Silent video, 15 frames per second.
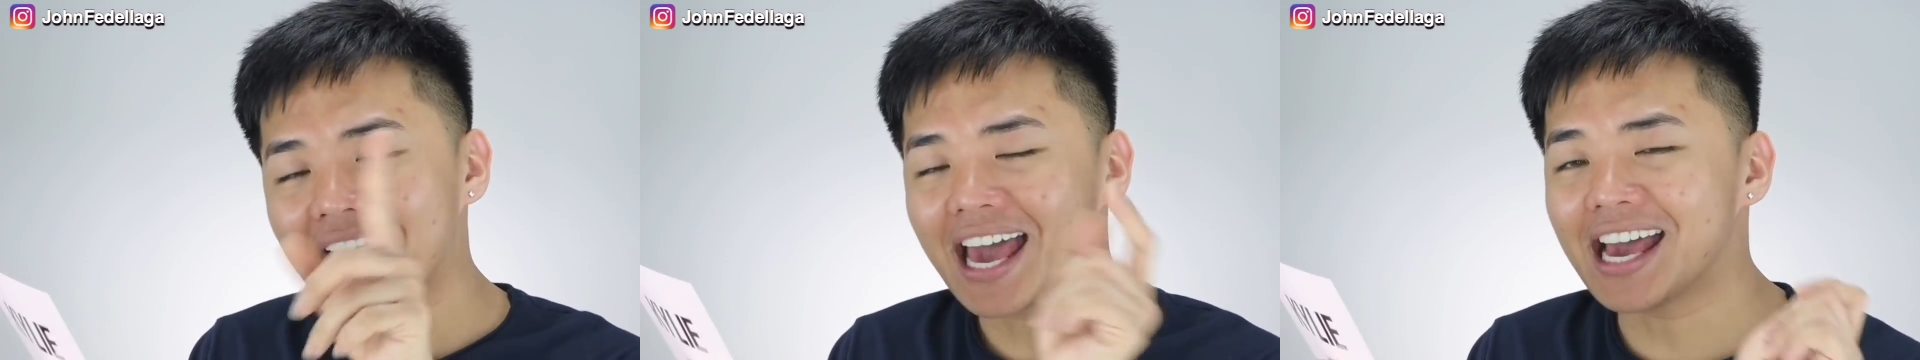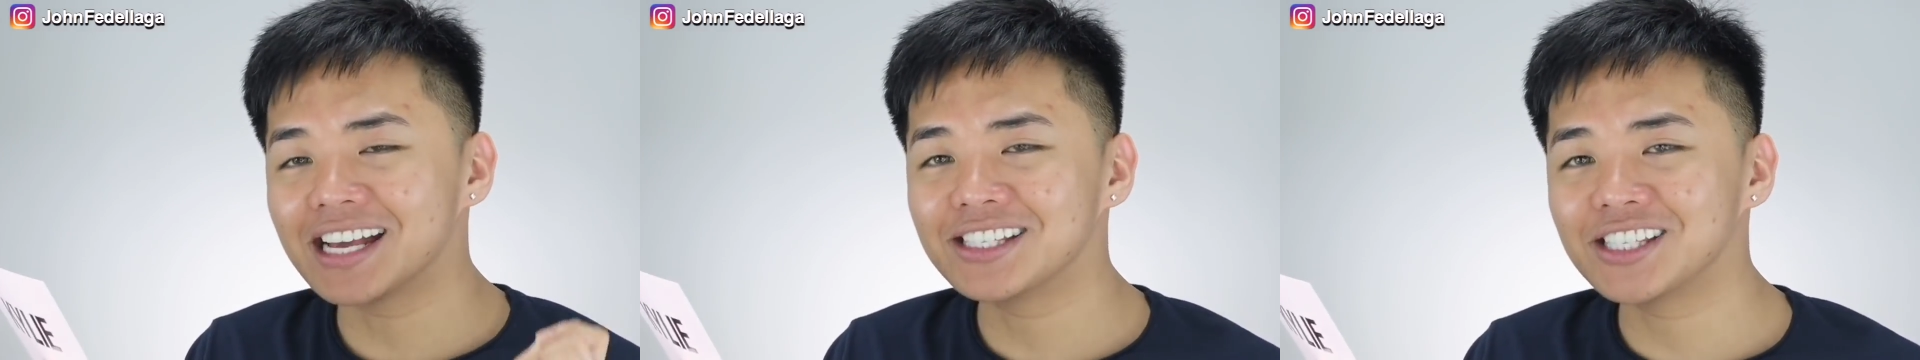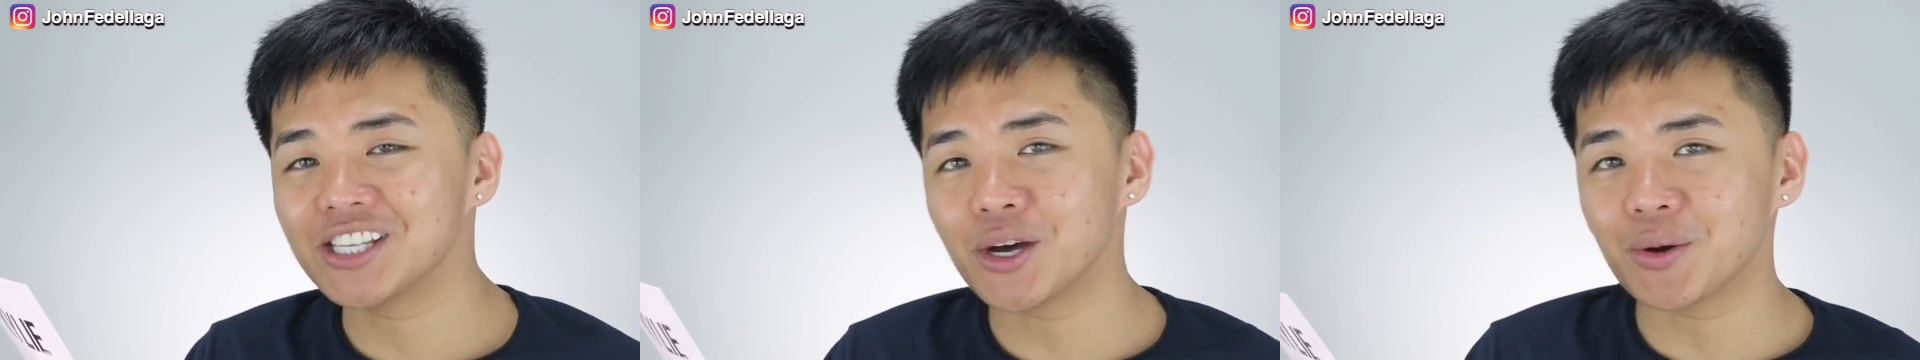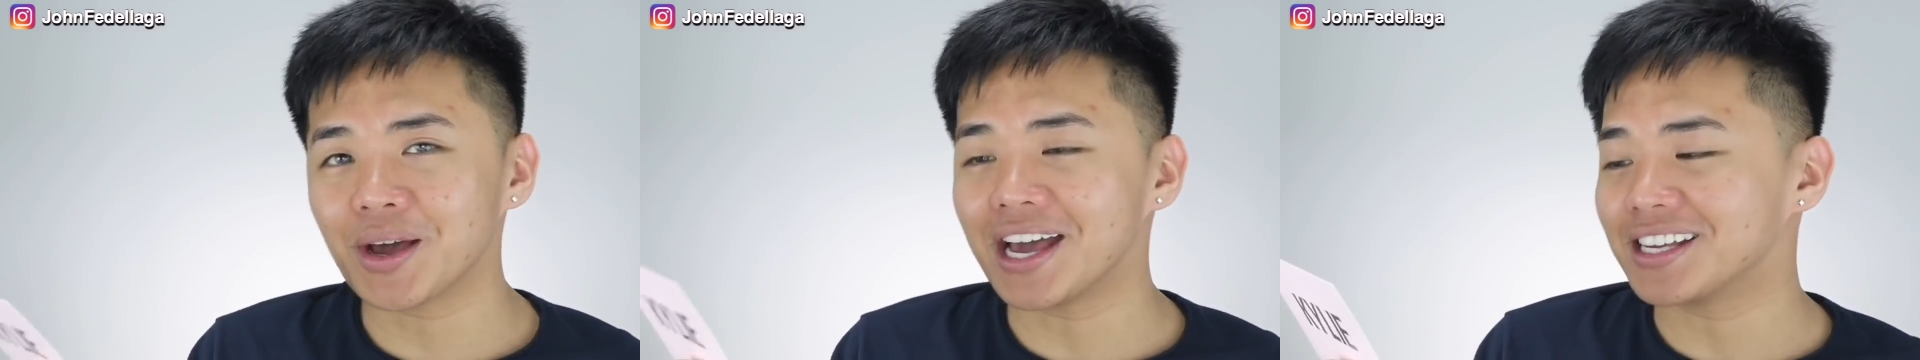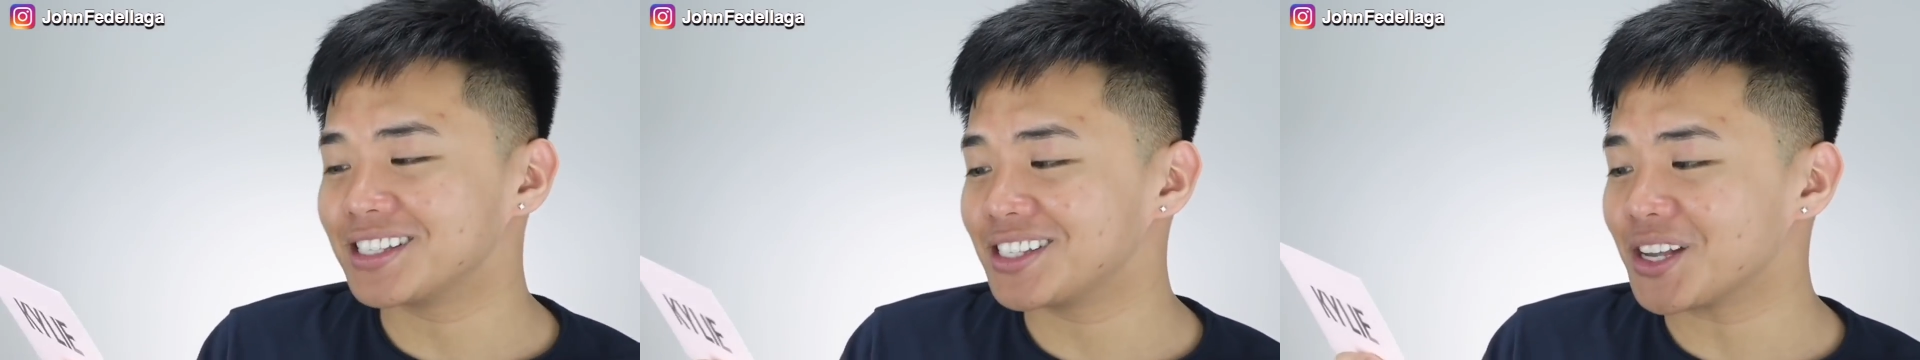
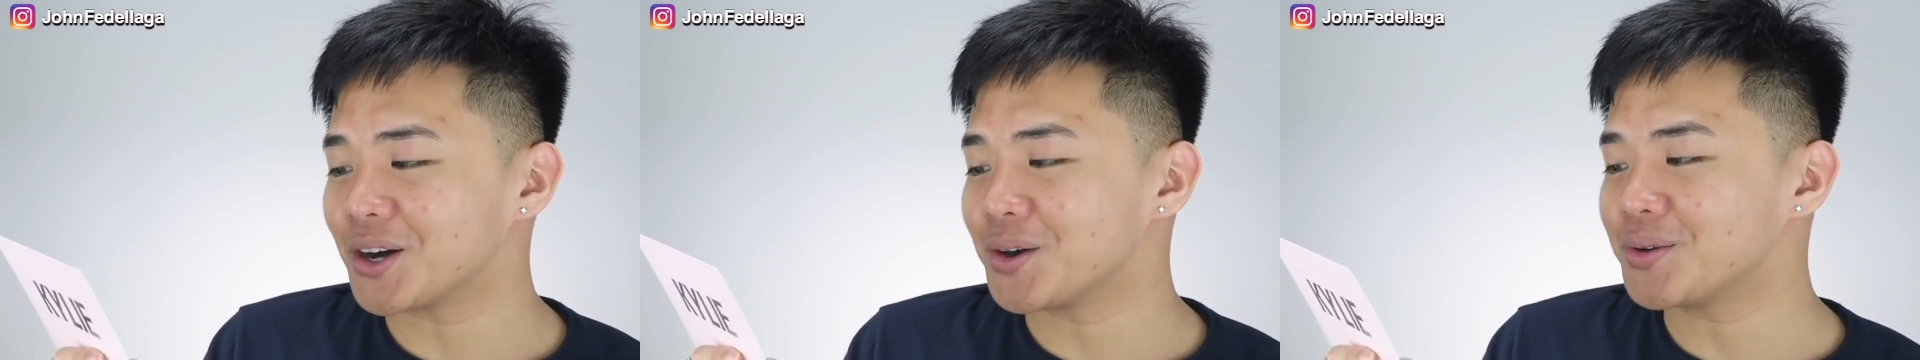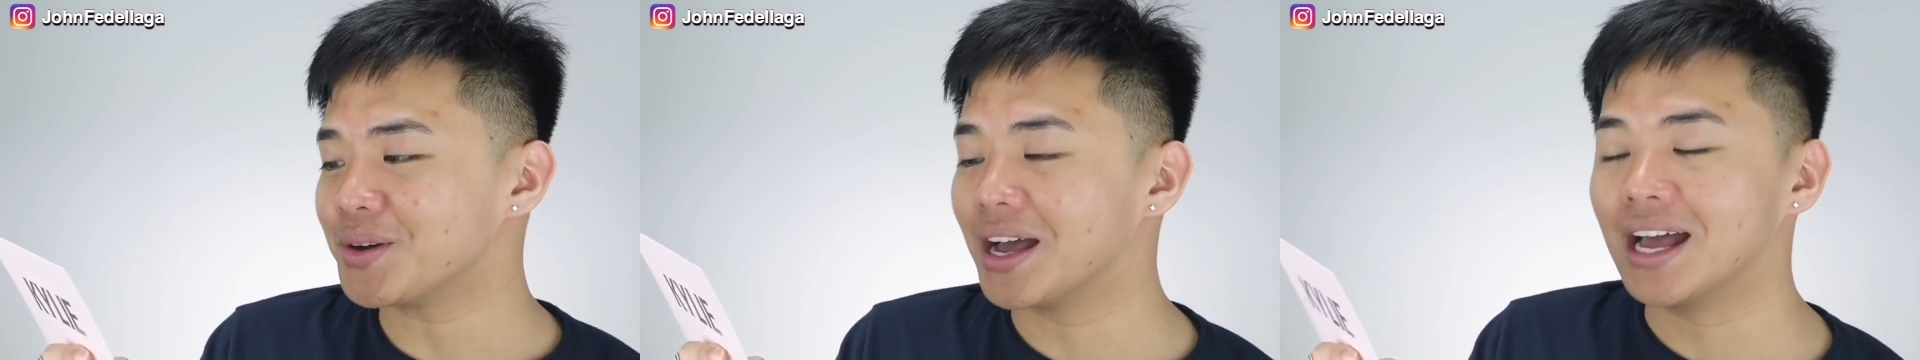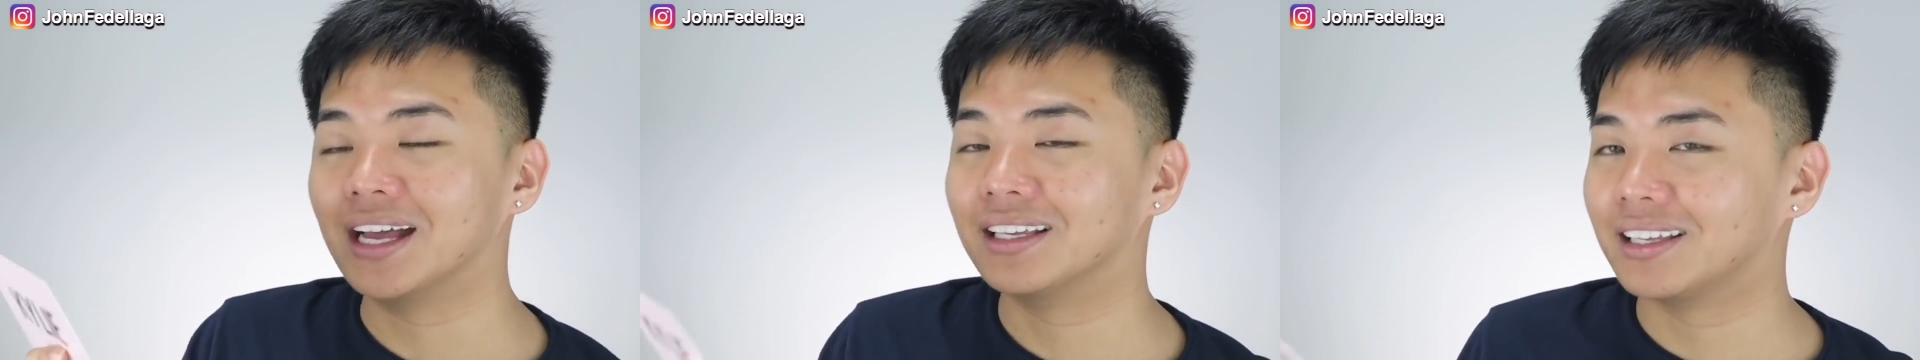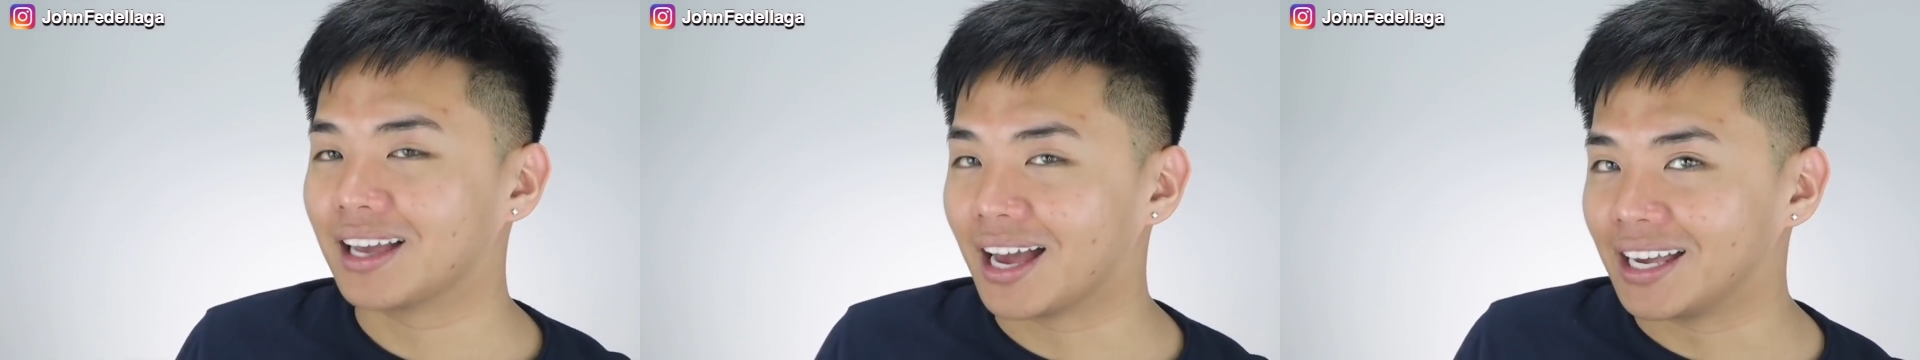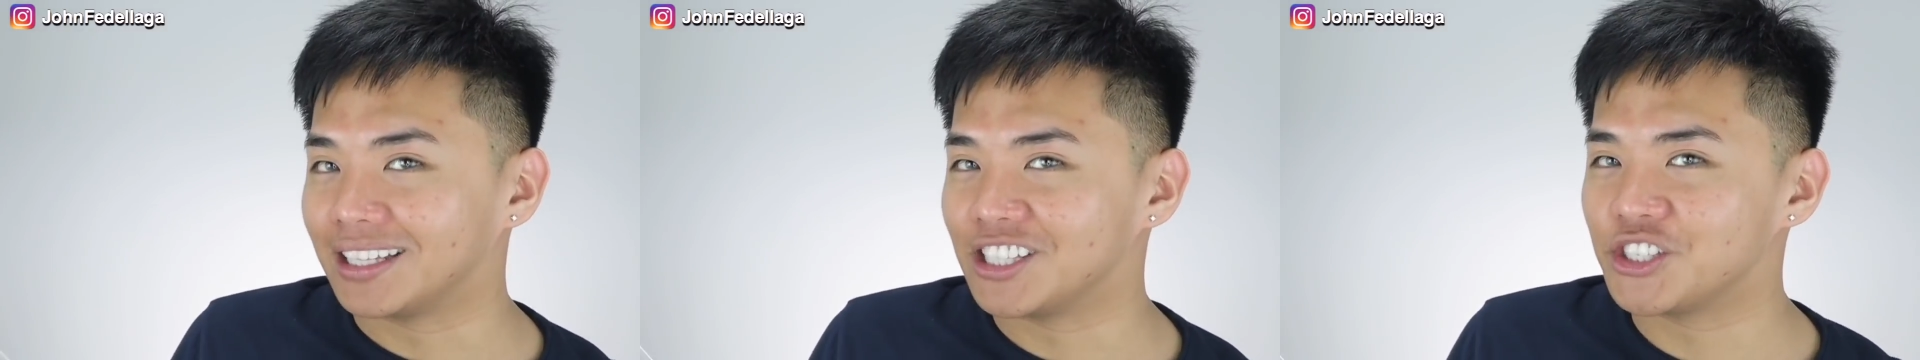XOXO,
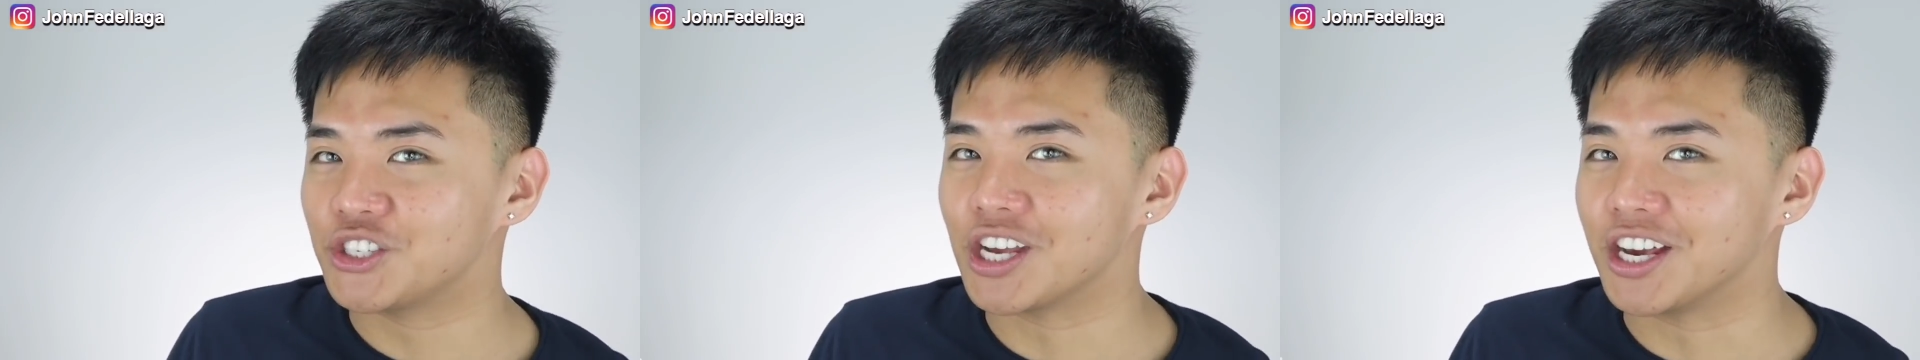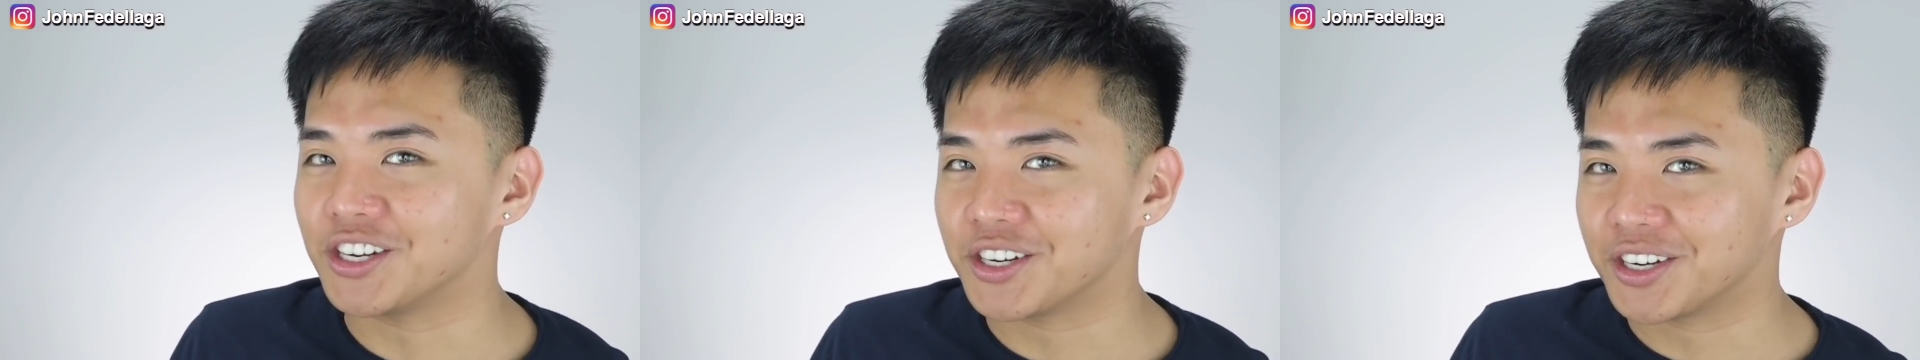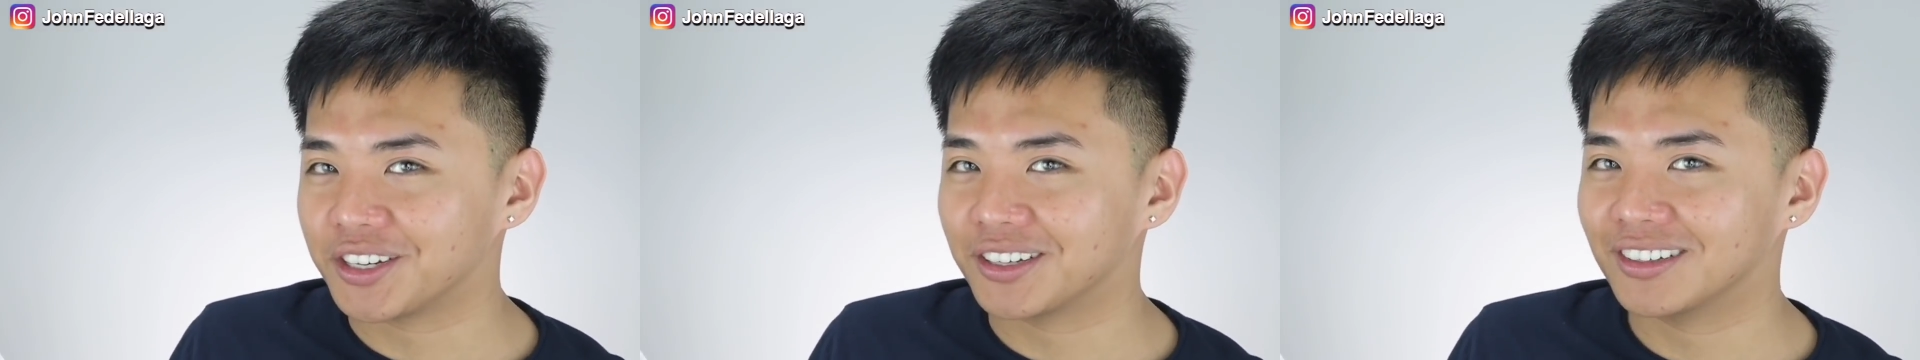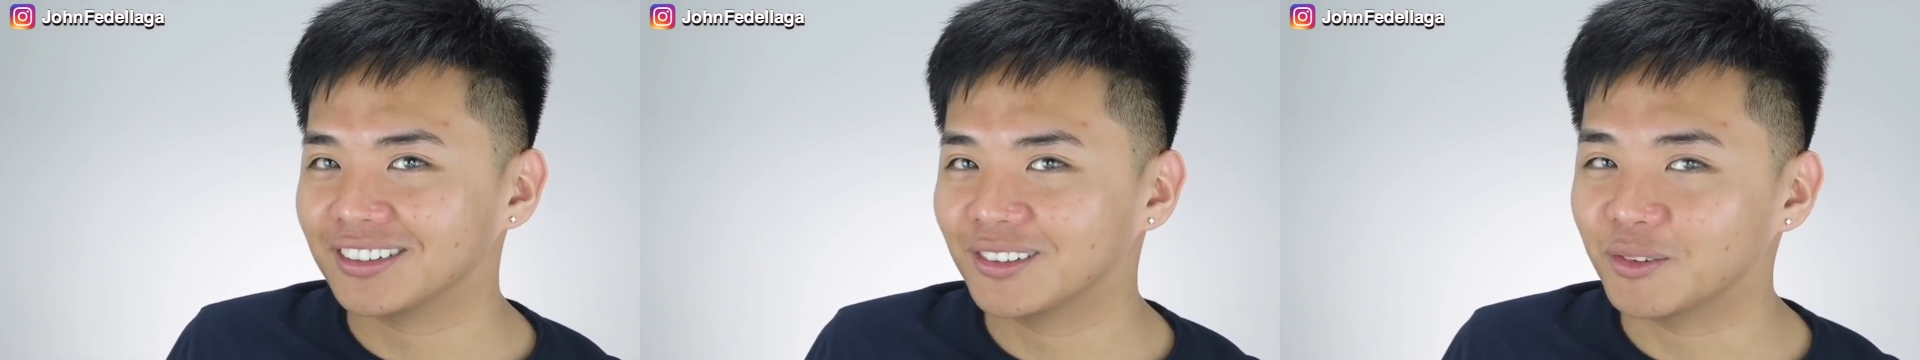Kylie Jenner."